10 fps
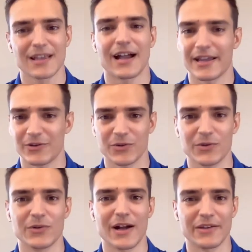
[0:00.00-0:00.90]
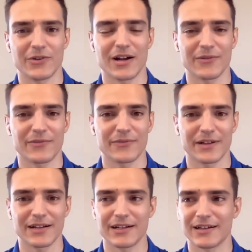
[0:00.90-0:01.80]
I do have
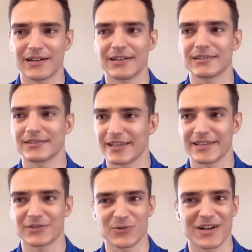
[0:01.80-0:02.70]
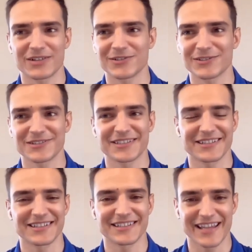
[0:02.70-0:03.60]
yeah, two uncles,
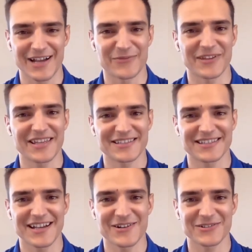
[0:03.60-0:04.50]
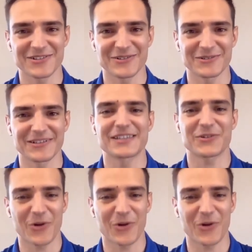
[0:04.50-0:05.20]
and they have kids now, so it's